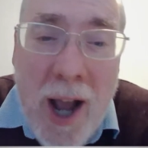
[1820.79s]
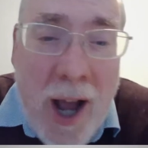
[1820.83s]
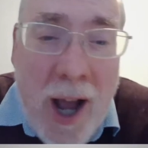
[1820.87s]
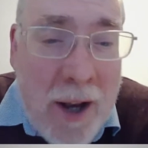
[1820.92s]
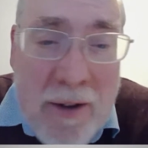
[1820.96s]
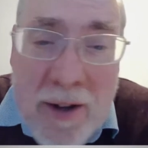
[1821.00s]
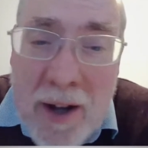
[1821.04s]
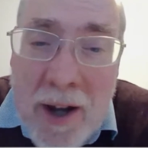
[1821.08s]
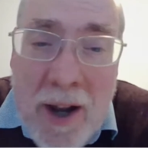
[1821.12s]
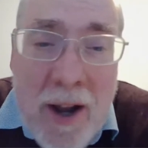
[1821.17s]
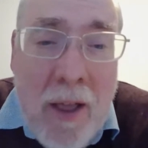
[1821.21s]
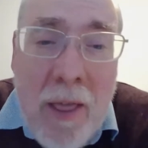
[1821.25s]

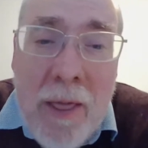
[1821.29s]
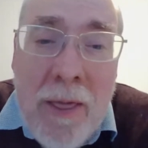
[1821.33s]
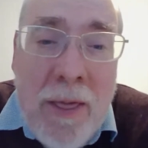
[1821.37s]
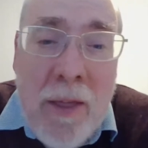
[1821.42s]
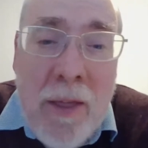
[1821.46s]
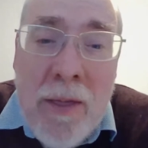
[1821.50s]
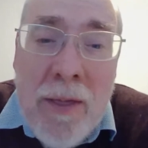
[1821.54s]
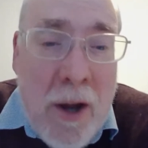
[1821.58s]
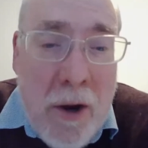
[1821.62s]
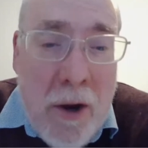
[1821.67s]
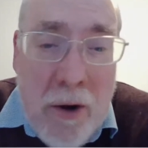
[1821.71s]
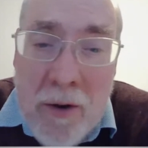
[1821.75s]
And
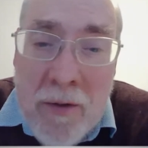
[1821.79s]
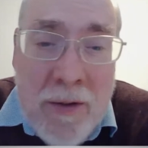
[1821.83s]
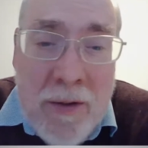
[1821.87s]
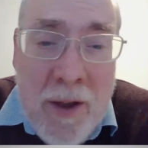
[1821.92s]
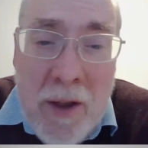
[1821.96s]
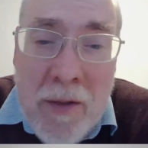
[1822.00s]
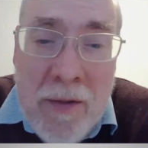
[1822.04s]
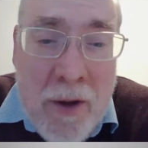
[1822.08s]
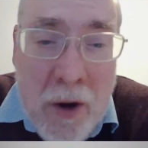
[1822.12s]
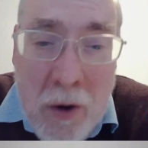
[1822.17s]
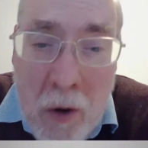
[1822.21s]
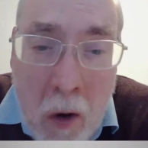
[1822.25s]

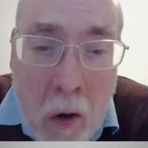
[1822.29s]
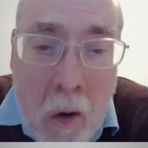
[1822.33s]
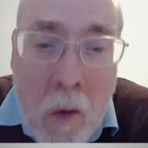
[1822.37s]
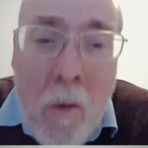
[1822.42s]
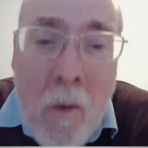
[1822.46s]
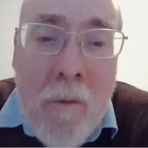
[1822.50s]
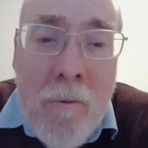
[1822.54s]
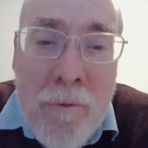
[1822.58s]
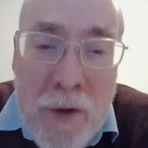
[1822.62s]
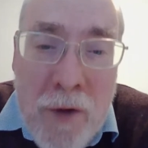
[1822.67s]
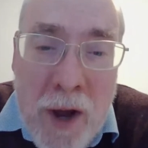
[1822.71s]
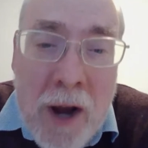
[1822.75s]
they're
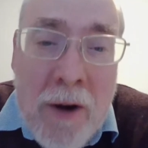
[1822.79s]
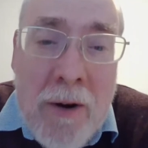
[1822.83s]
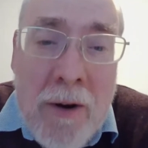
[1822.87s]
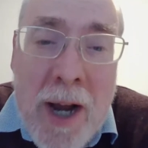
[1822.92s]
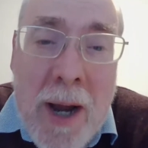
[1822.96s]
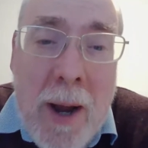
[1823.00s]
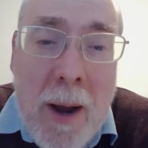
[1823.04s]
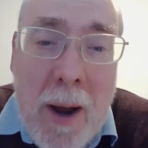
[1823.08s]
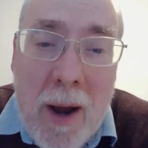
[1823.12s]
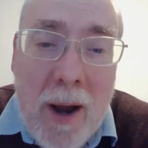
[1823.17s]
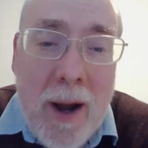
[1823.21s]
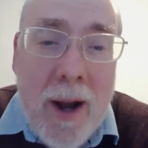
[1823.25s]
all
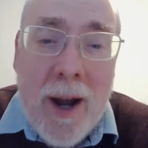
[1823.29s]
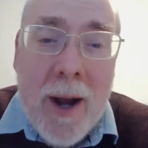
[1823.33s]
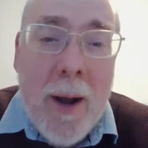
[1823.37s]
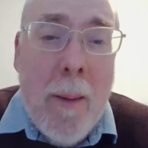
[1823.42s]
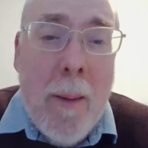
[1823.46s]
very